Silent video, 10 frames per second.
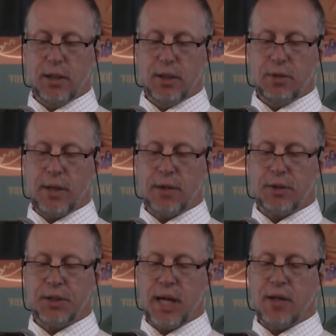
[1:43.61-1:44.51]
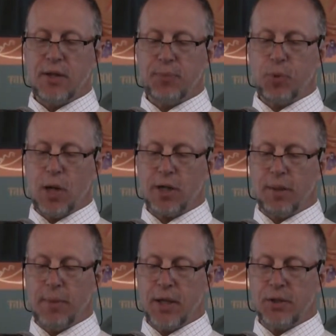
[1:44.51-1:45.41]
to understand this
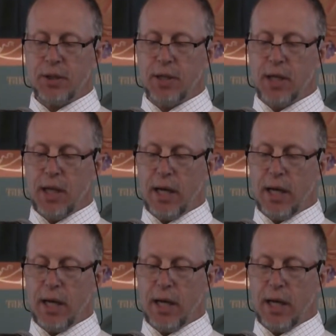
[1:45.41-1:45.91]
proclamation